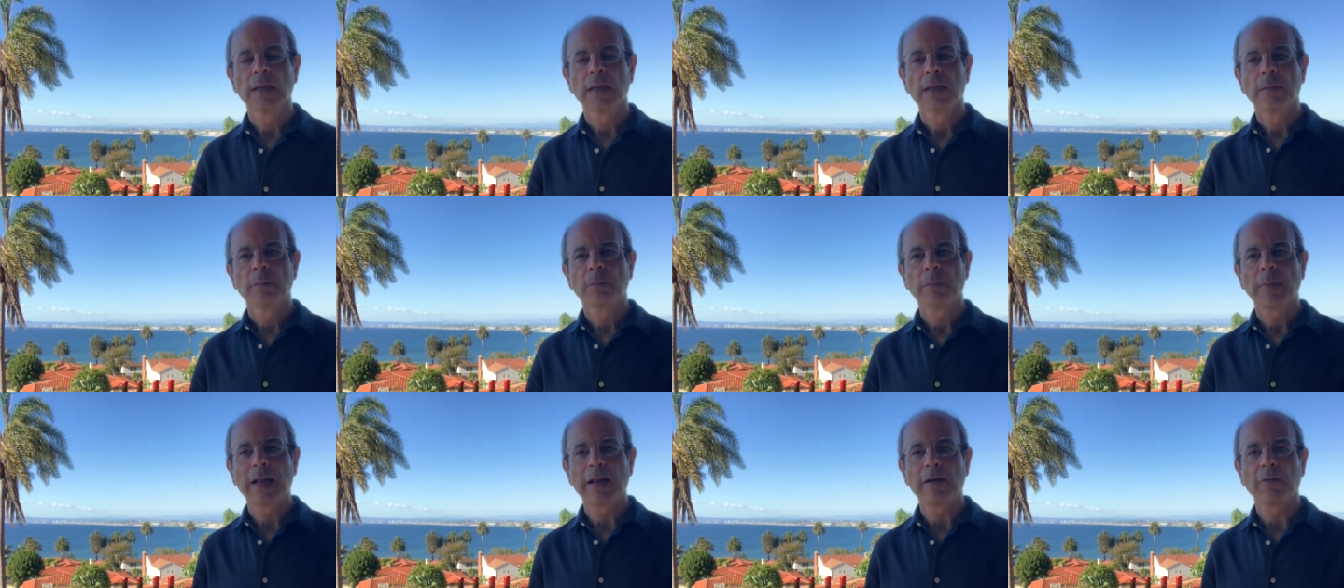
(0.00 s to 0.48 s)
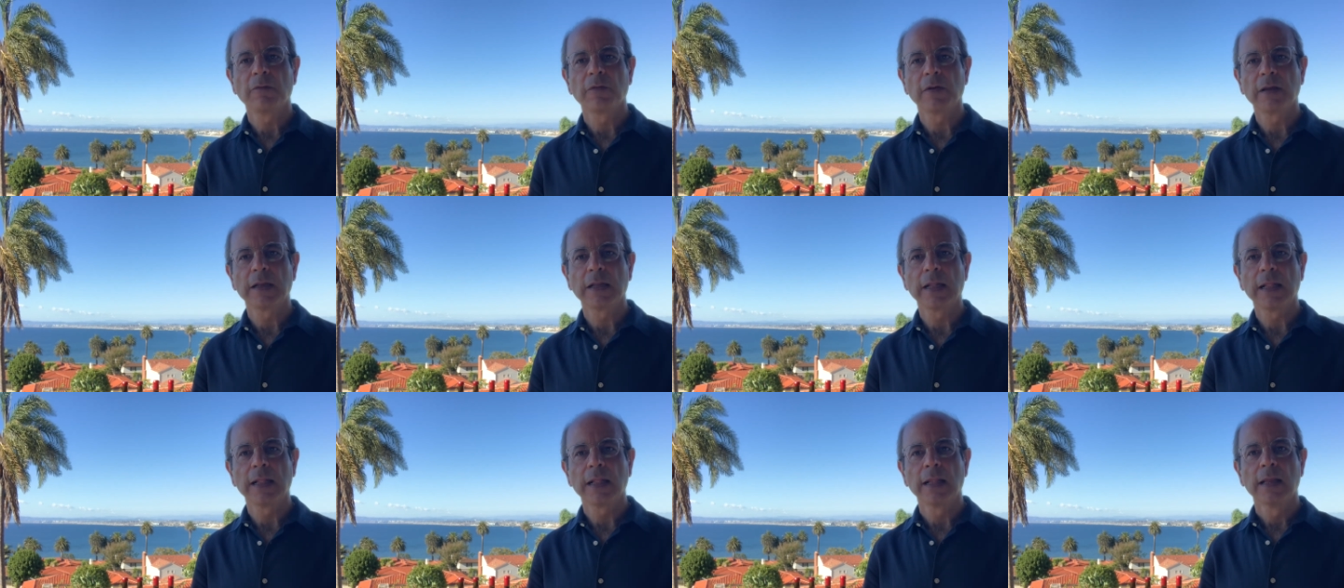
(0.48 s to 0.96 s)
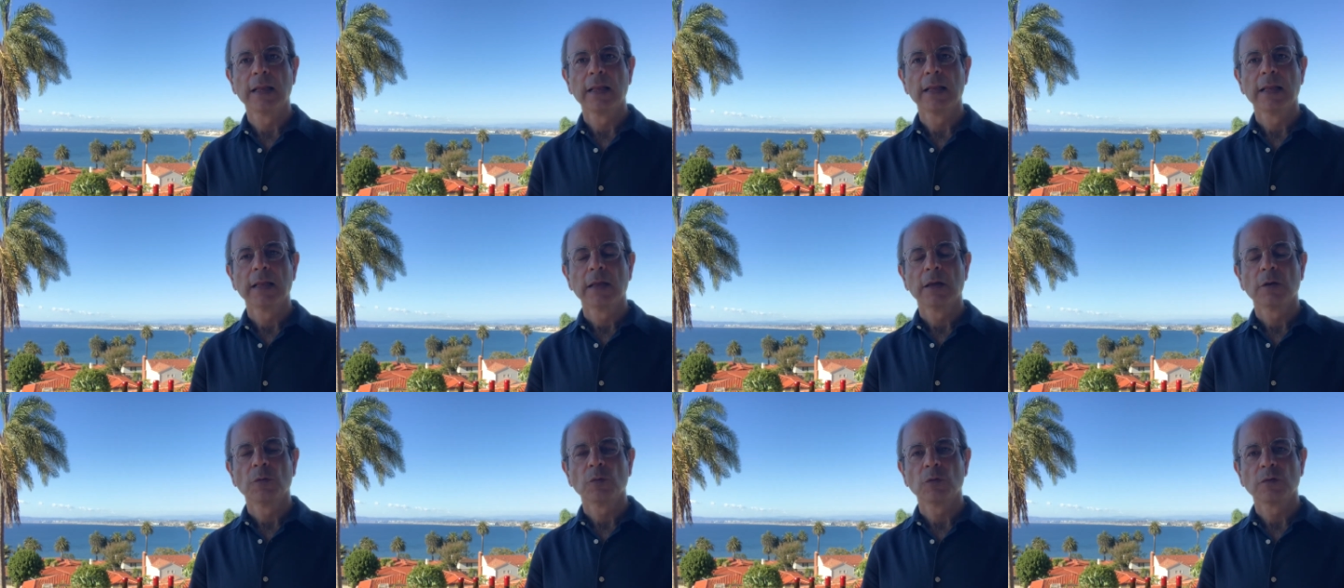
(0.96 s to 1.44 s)
Melville
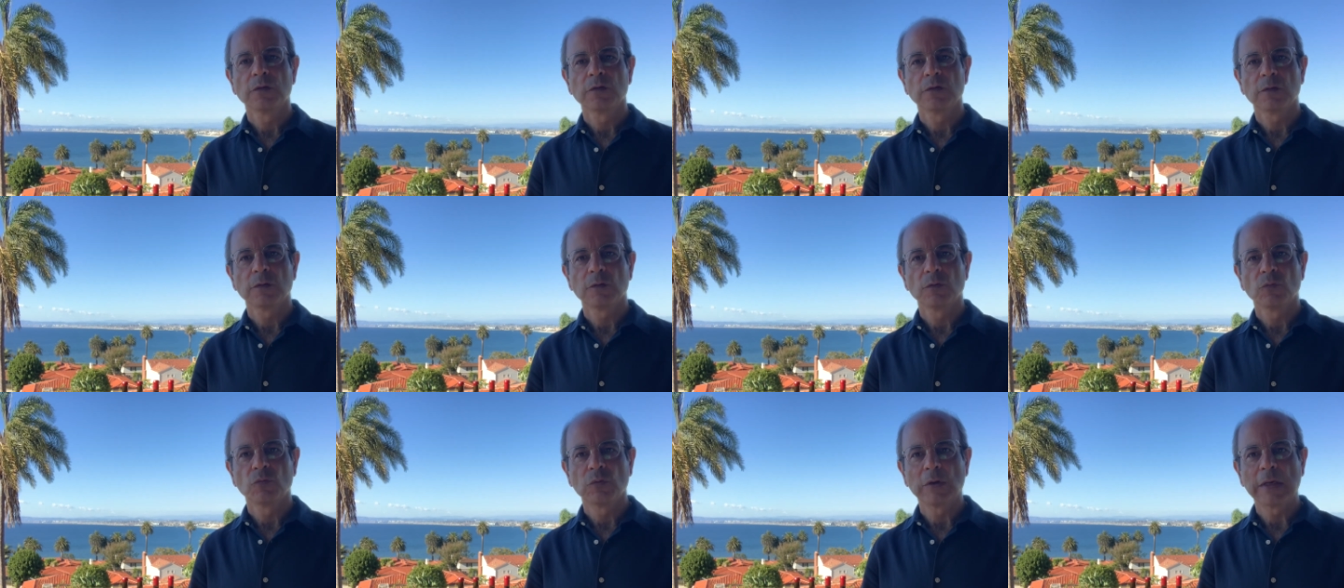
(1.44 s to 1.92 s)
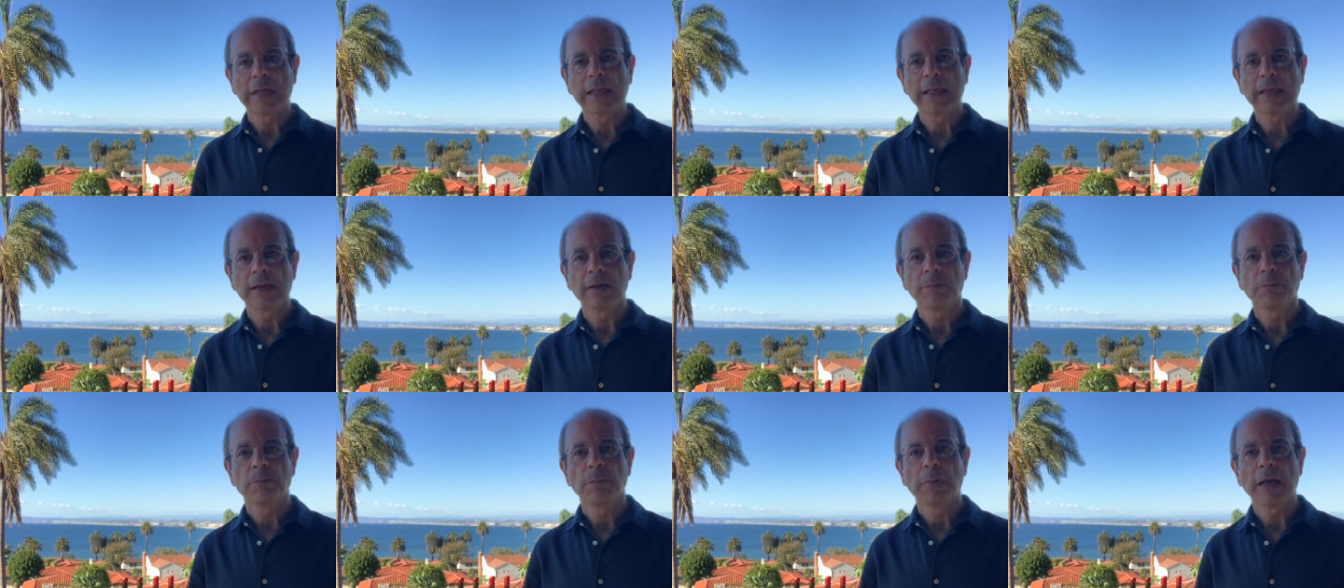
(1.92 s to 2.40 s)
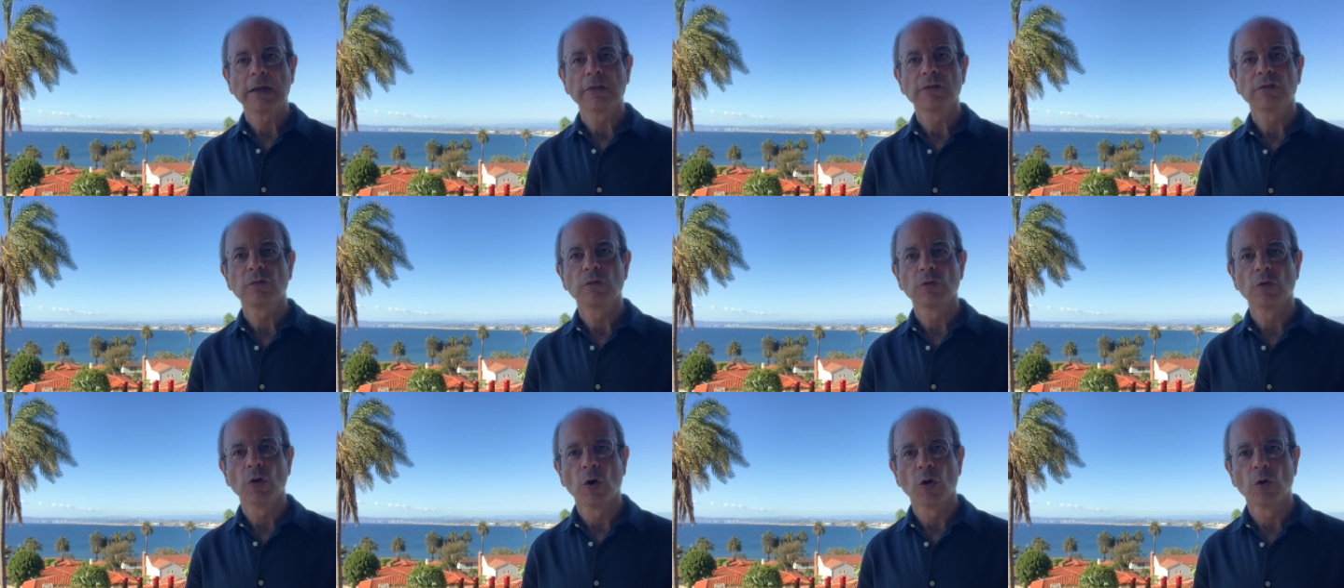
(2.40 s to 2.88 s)
was really
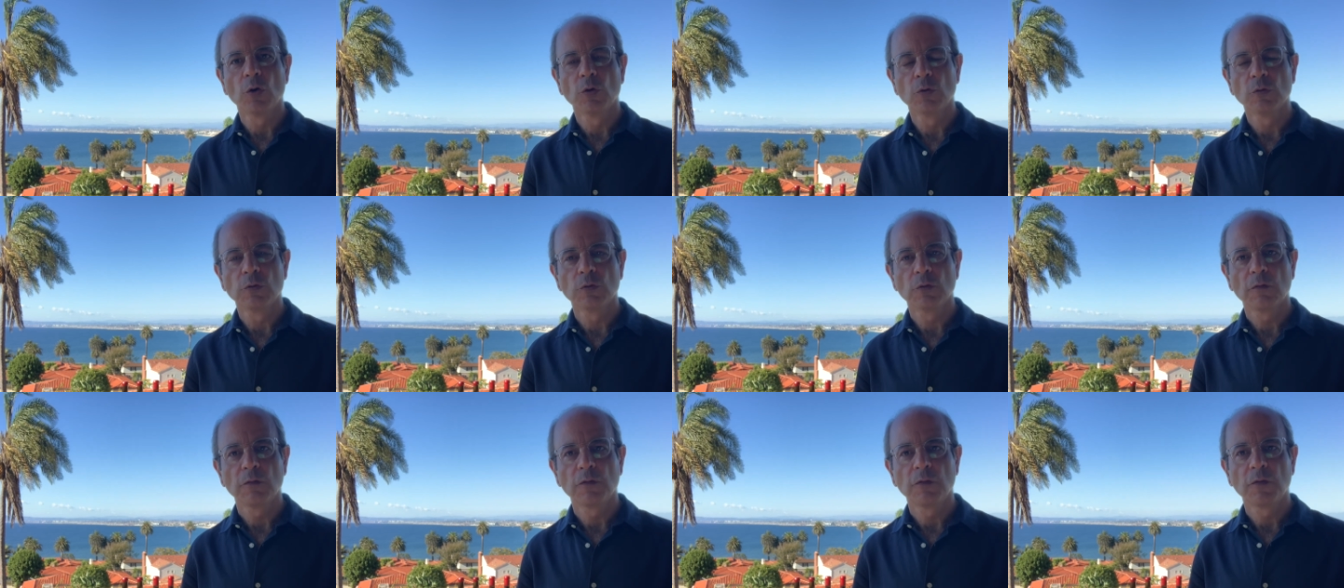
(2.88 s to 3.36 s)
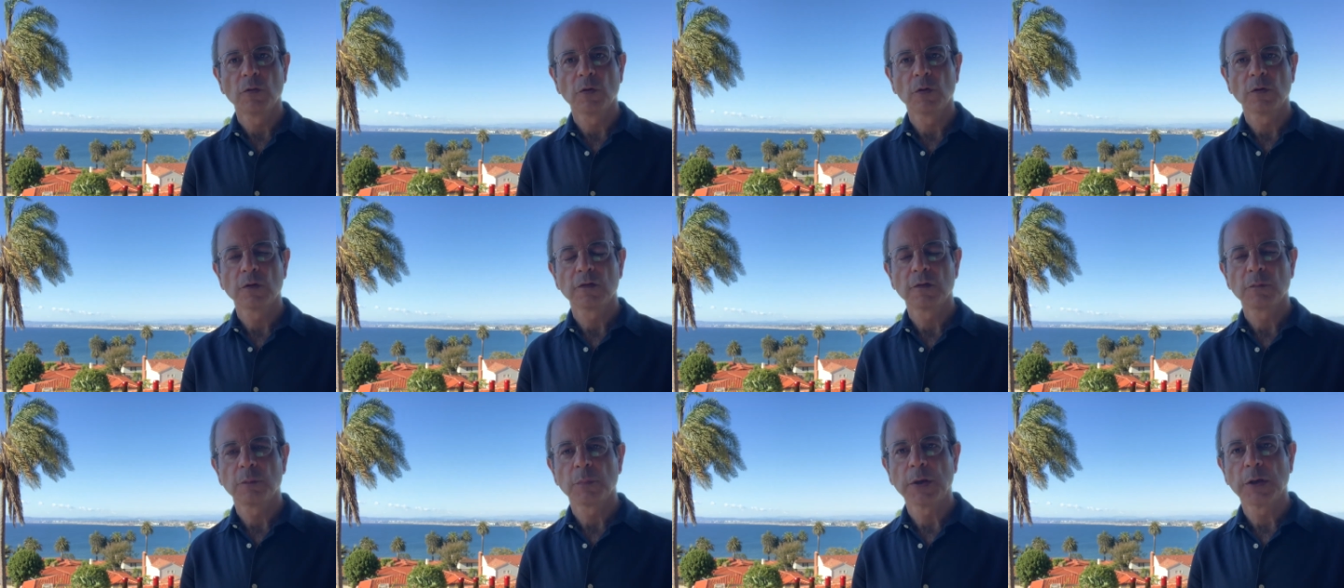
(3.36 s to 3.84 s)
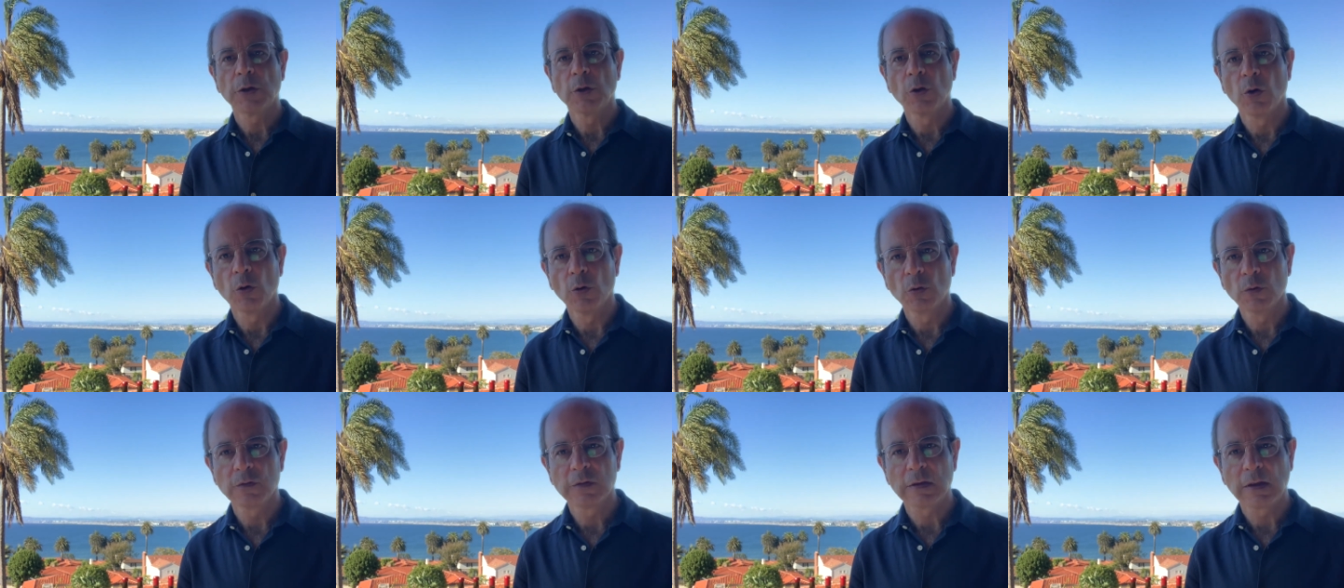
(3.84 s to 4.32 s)
best known for its
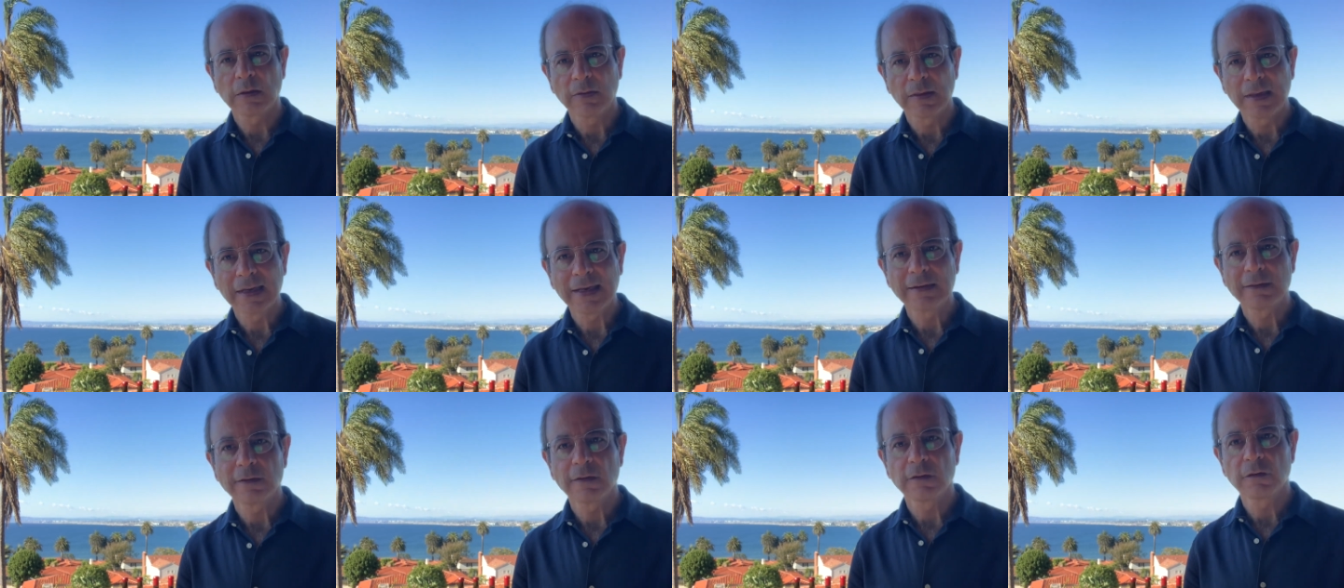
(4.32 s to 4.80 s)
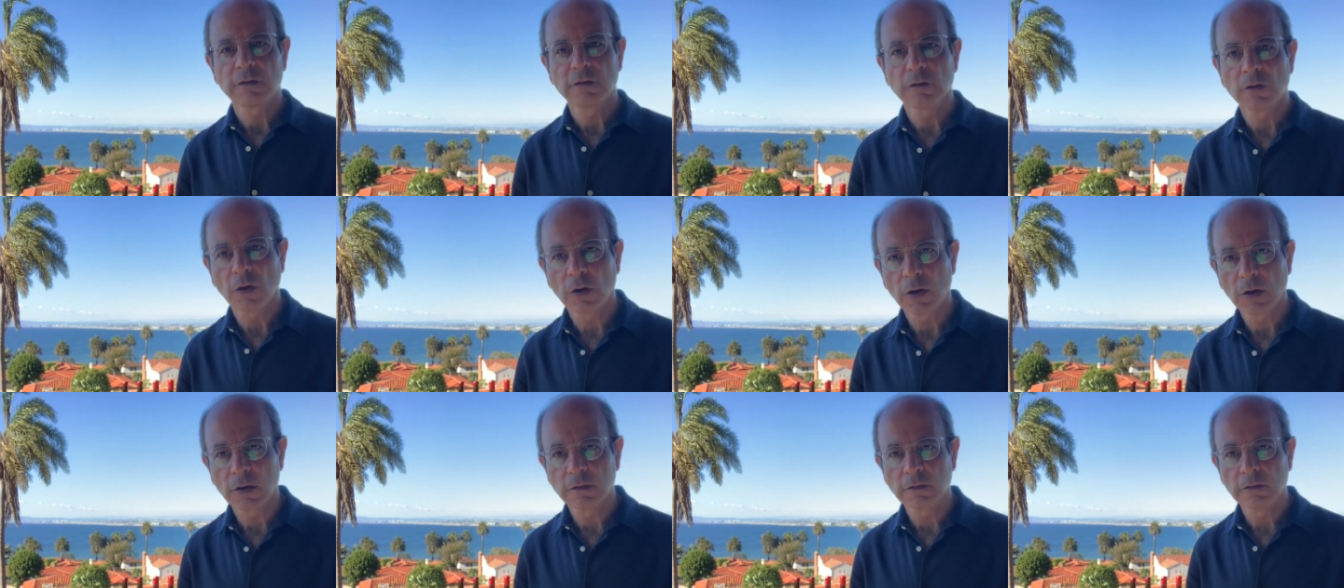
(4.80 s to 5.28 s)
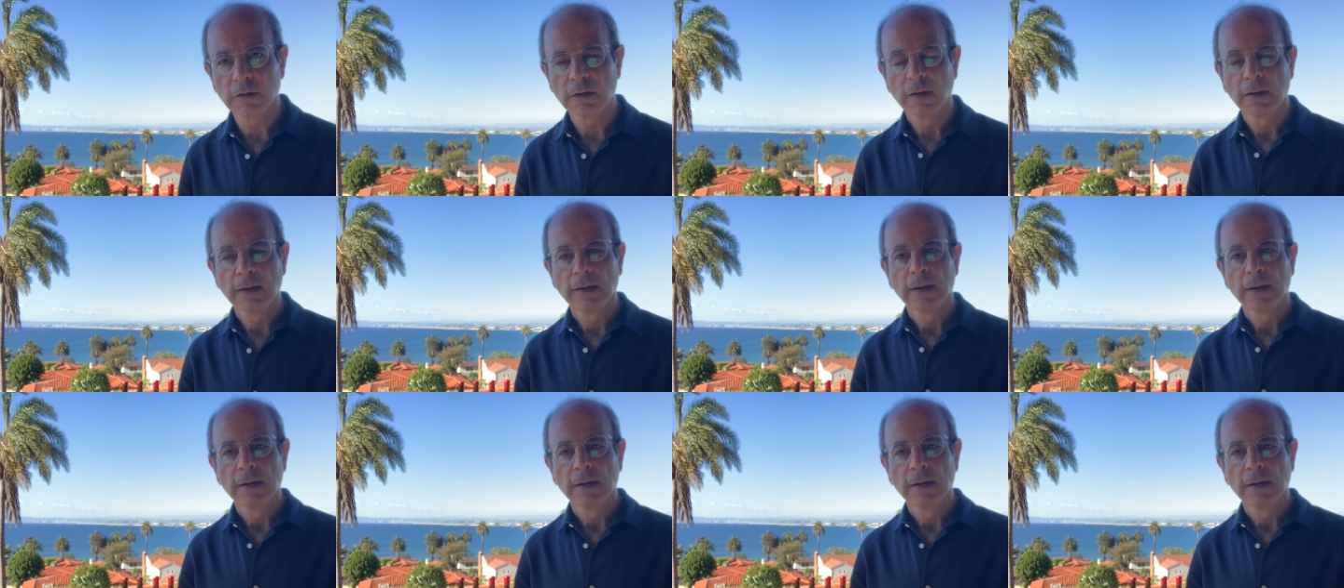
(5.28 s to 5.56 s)
Pinots, I think as a start